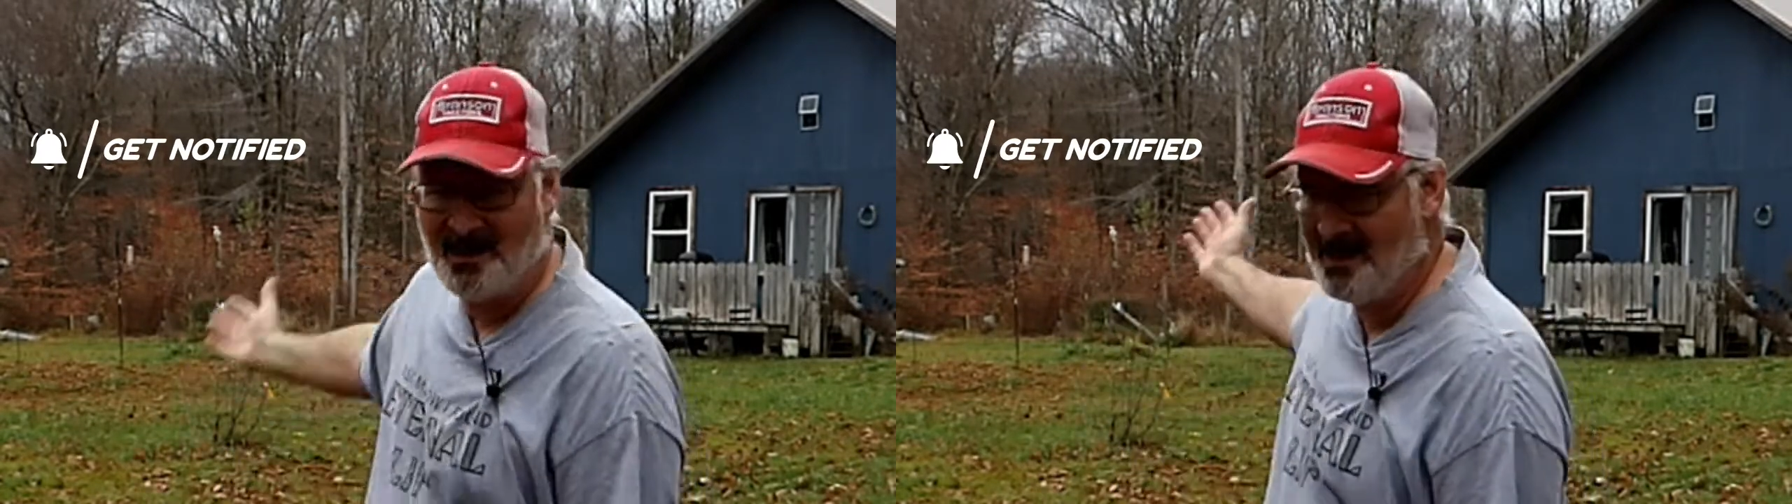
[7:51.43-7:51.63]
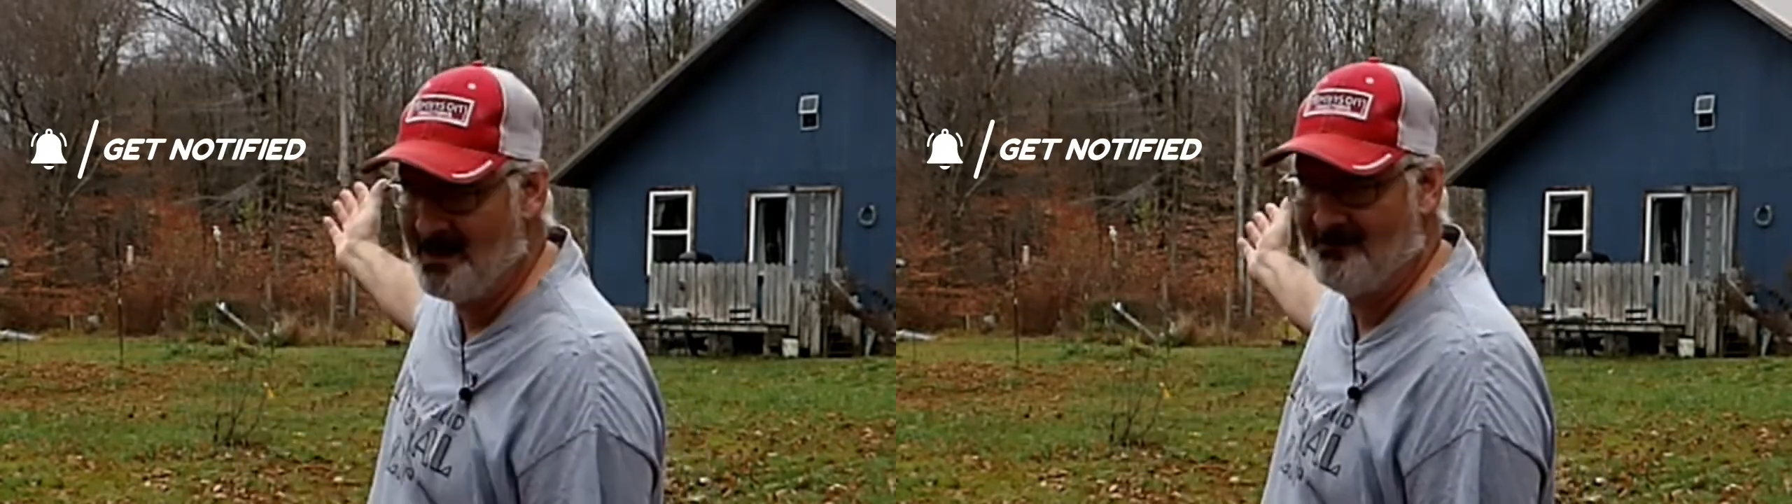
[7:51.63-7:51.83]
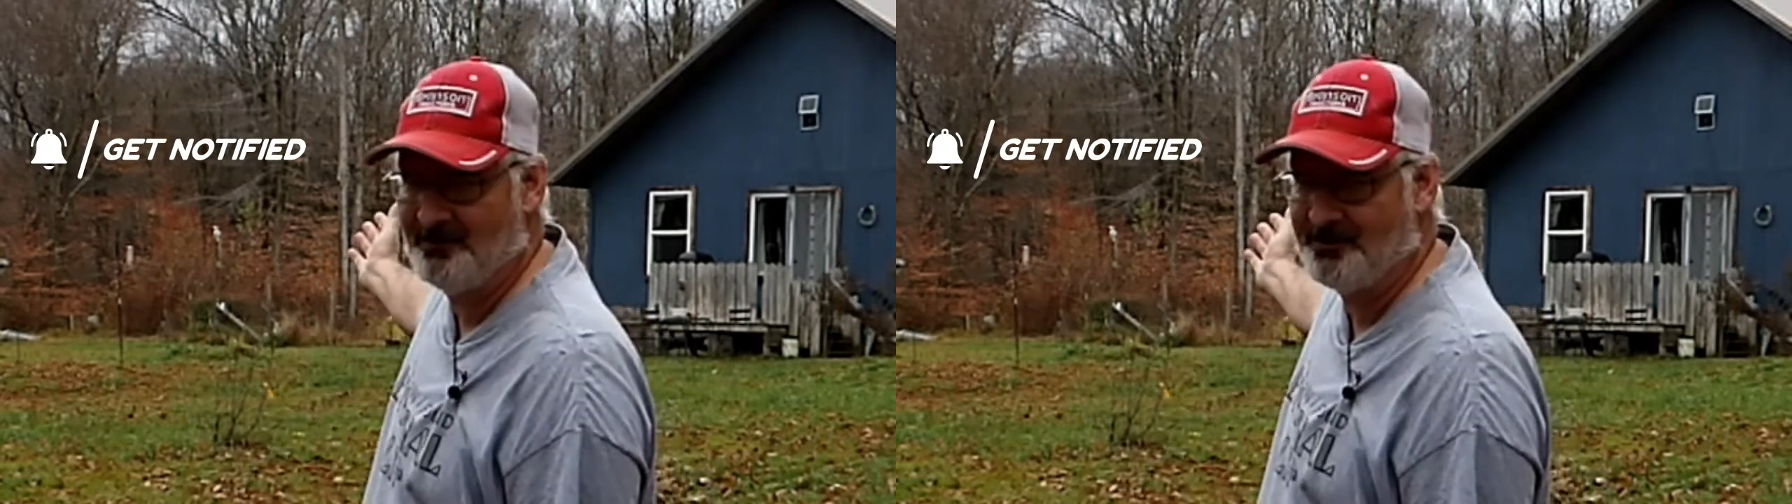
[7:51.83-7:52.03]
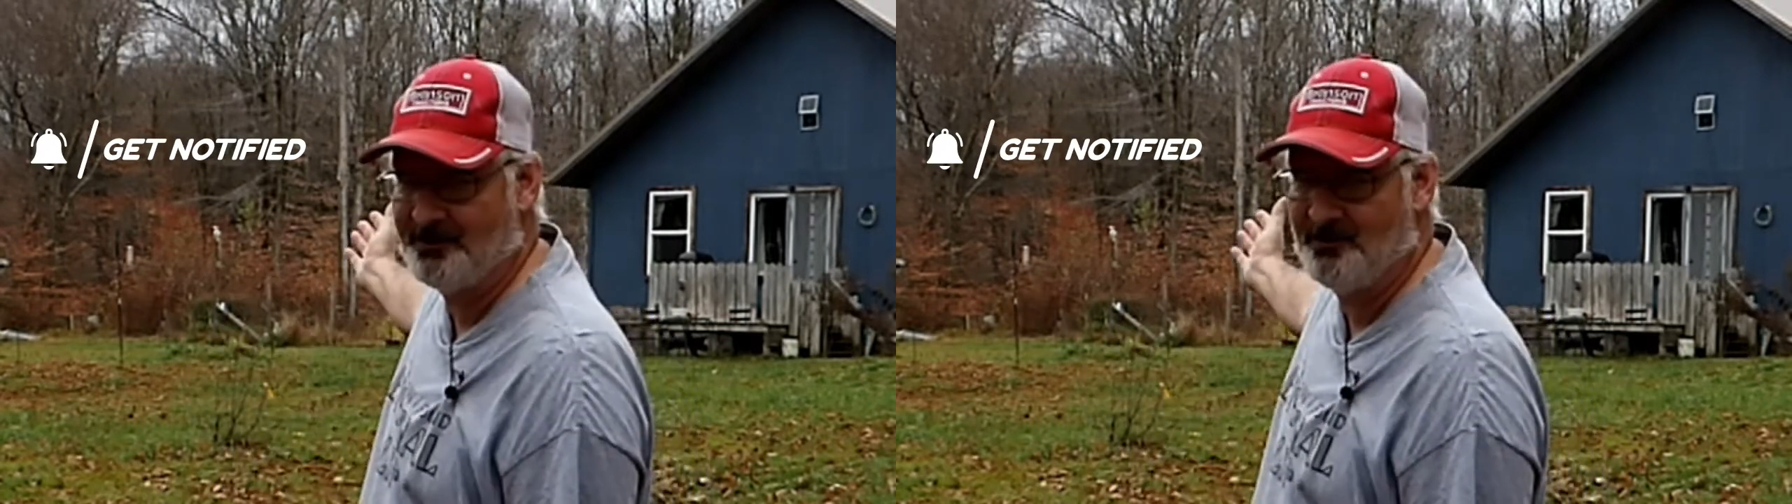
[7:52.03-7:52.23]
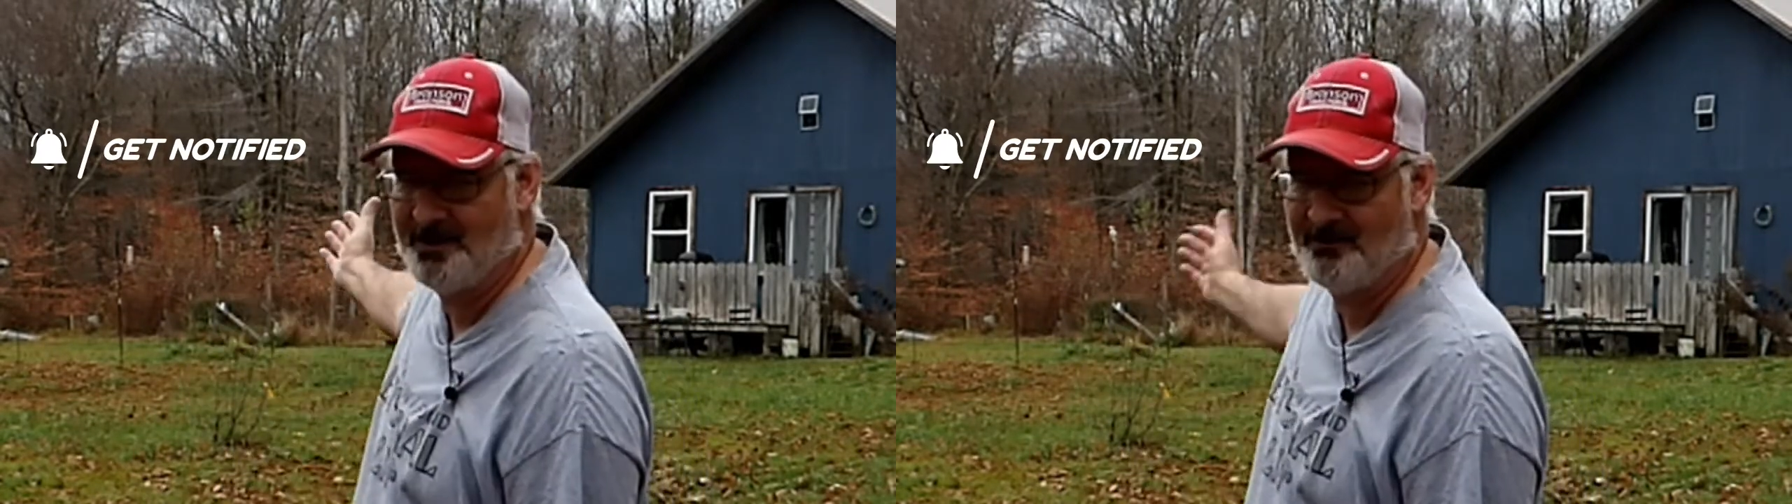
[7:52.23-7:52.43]
I have a
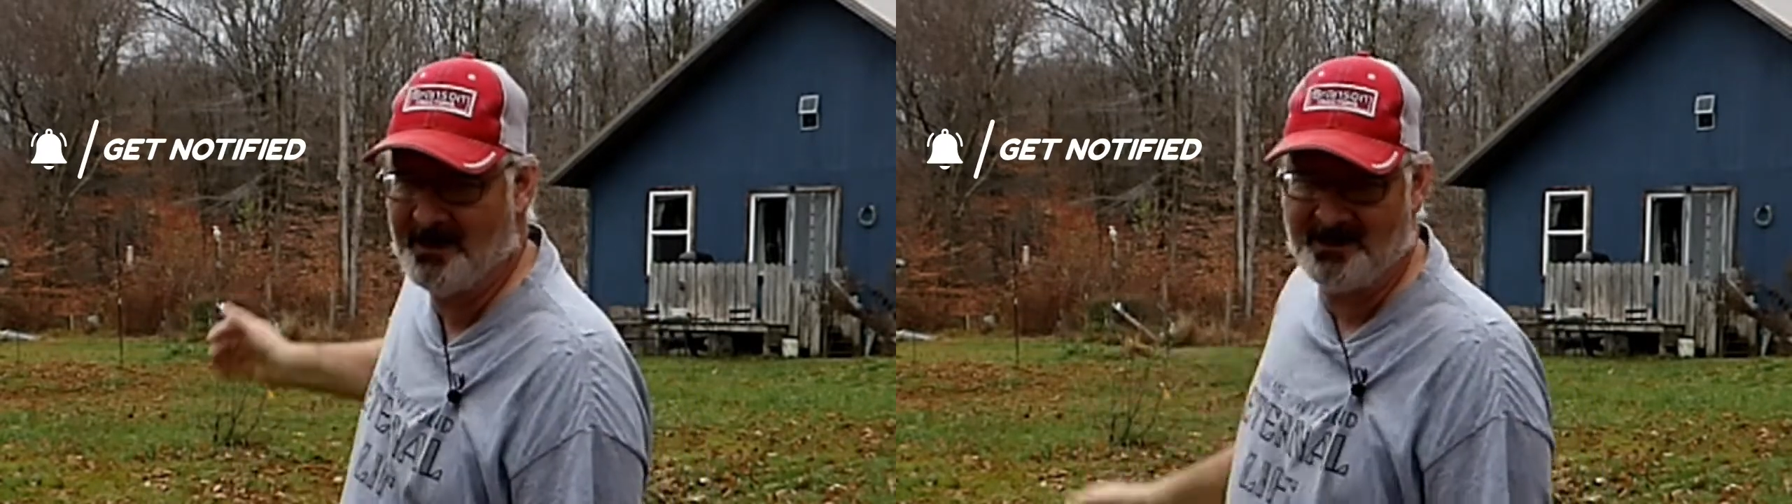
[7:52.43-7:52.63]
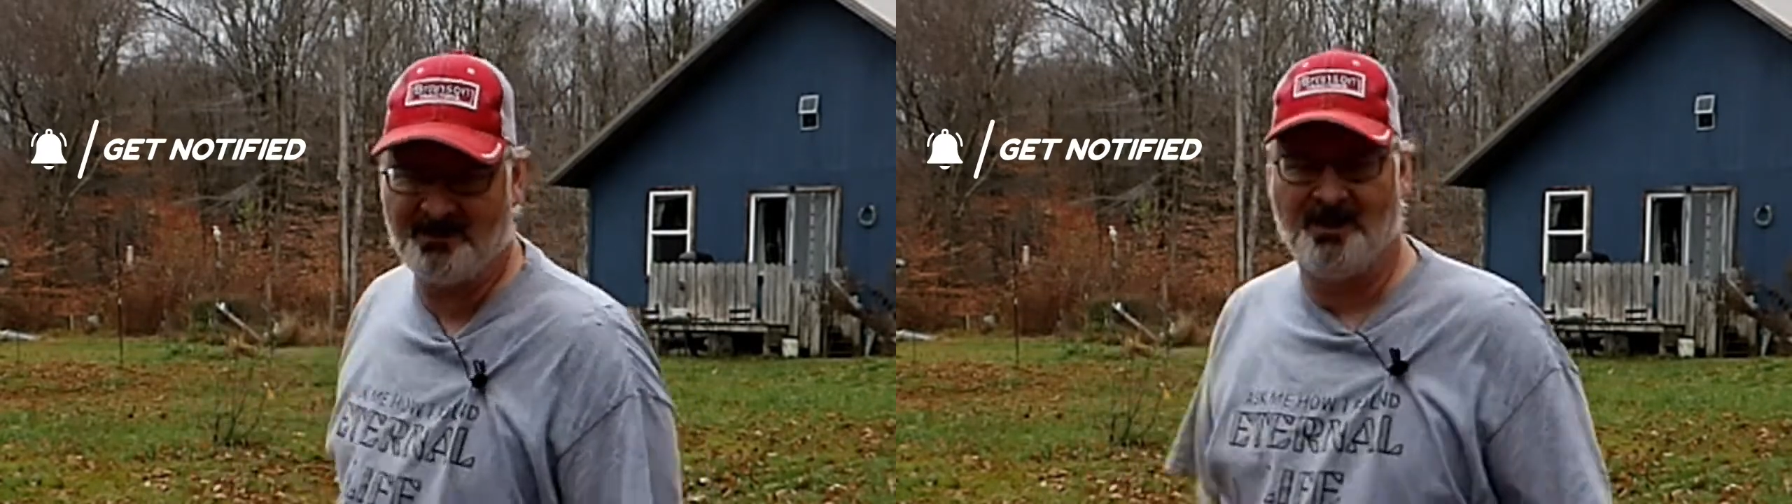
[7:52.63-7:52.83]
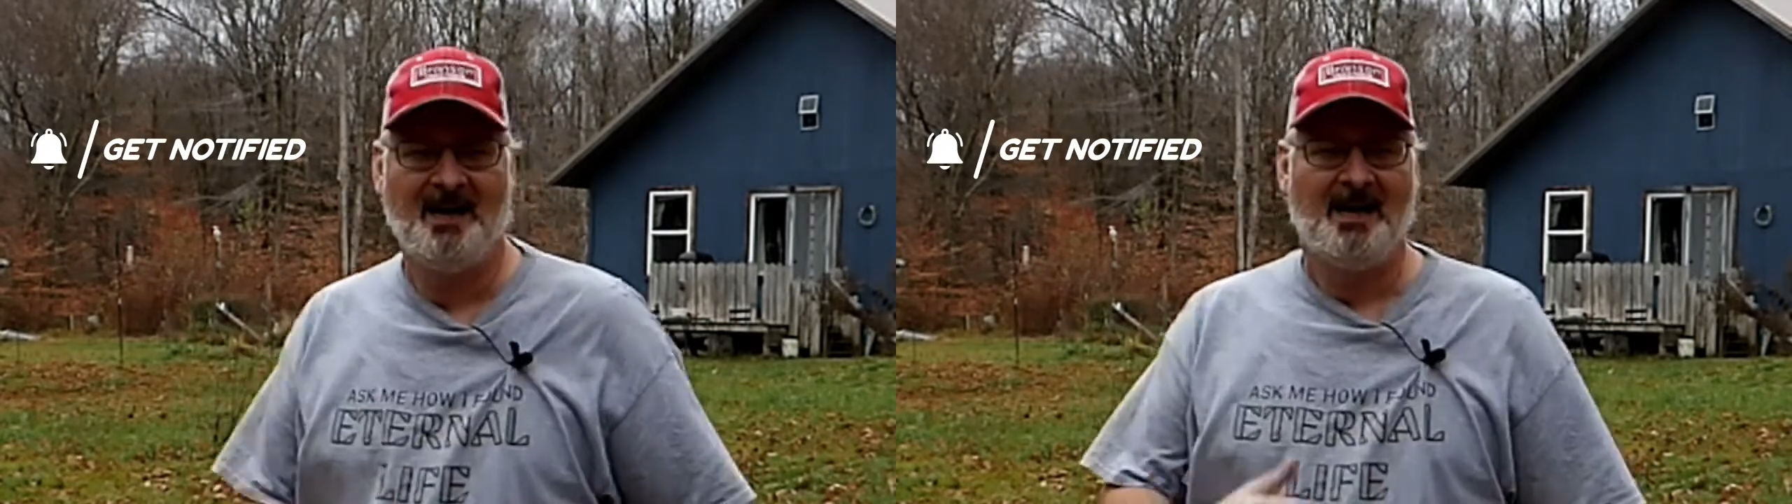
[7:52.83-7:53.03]
shooting range.